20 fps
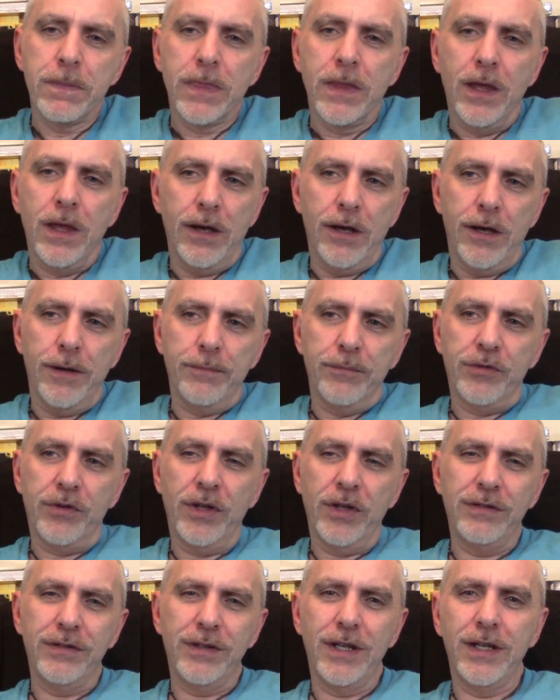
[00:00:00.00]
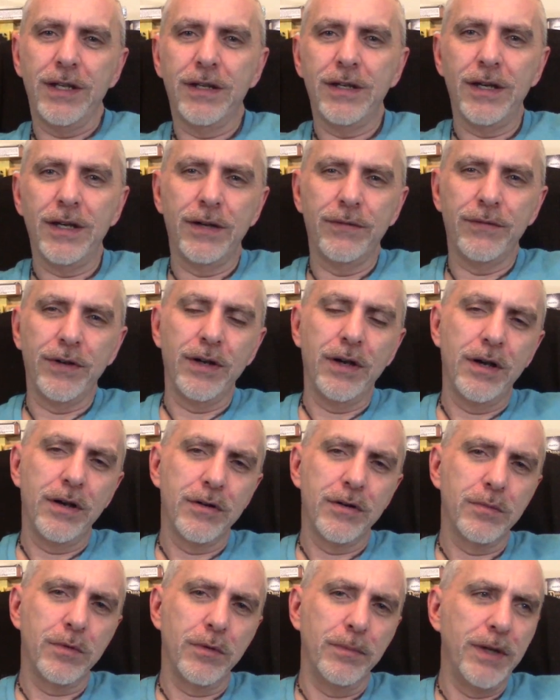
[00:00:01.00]
So that's getting kind of an
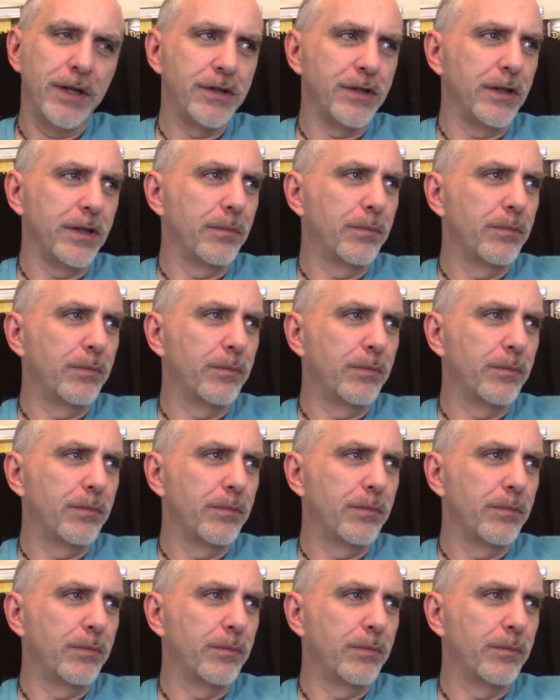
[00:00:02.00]
honorable mention.